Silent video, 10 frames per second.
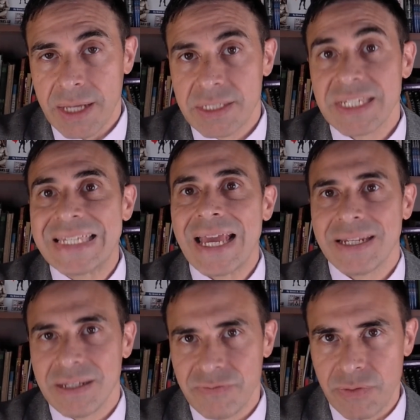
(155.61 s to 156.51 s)
to get
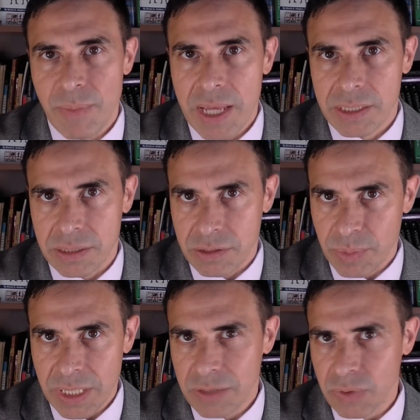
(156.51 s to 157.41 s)
information to
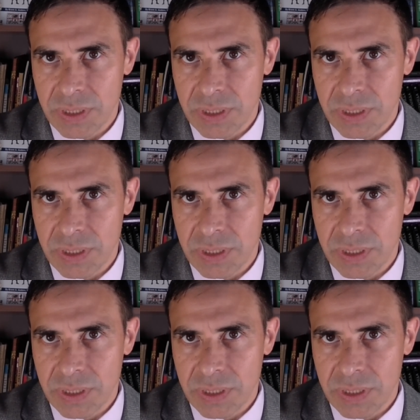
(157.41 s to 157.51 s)
begin with,